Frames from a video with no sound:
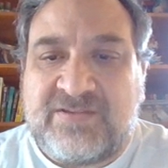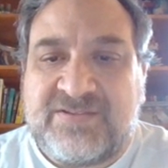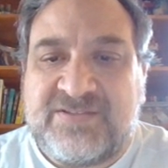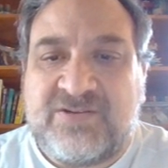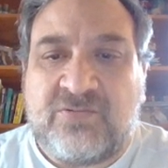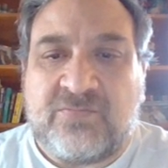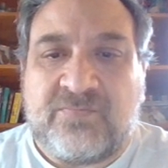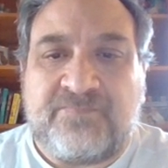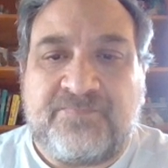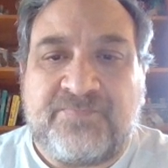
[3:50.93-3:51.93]

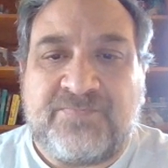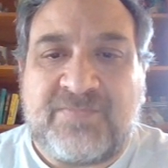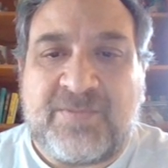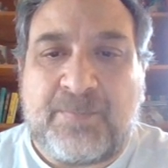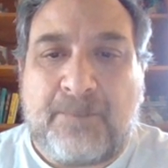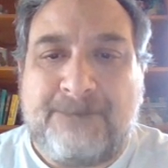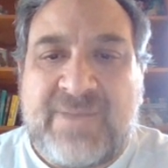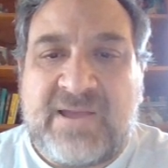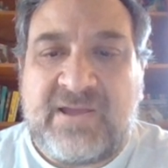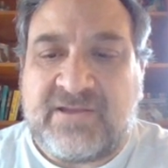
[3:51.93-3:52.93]
Zoom.
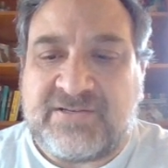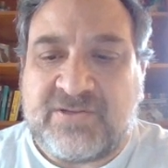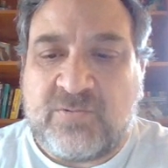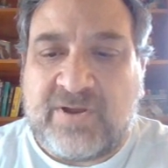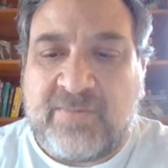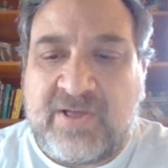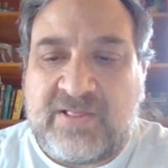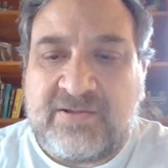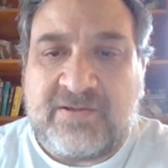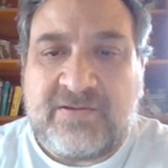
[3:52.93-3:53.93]
Bang into
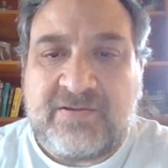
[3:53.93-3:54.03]
Guatemala.